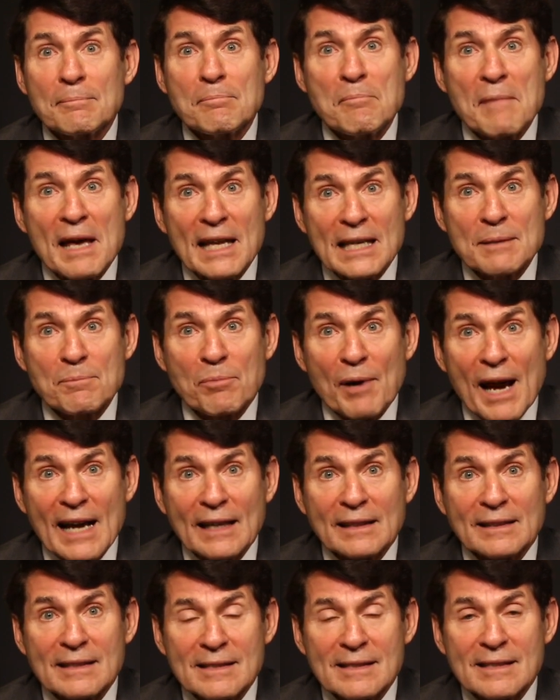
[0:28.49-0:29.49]
many
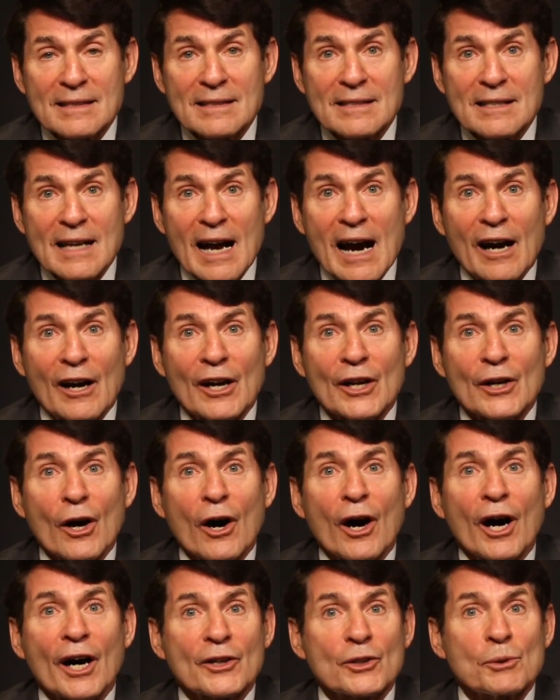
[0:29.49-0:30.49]
practices are on
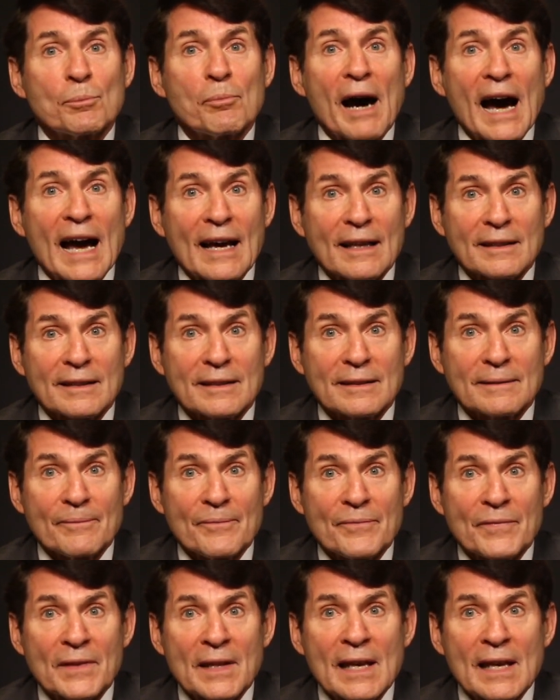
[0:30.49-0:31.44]
autopilot